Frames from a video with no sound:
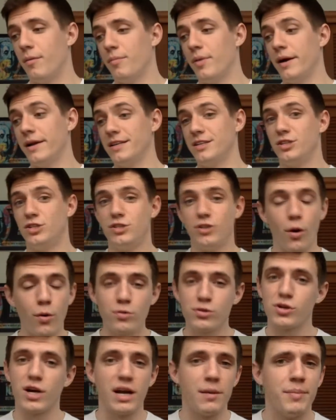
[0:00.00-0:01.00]
But don't
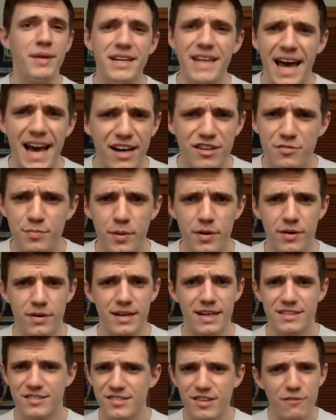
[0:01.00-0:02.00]
try to be an expert
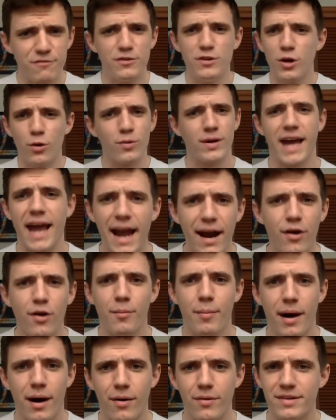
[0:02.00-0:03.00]
at stuff you don't care
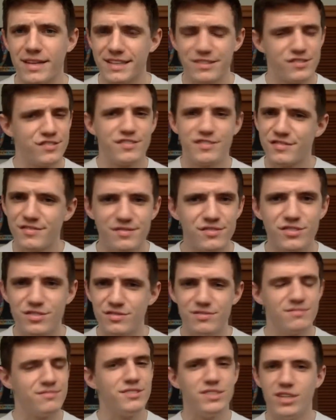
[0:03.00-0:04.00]
about. That's
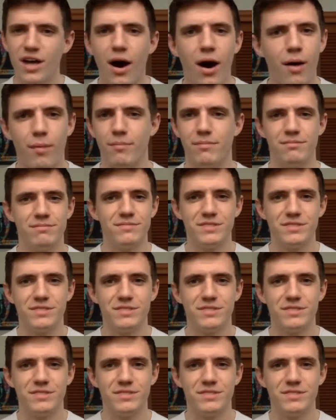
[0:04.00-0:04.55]
dumb.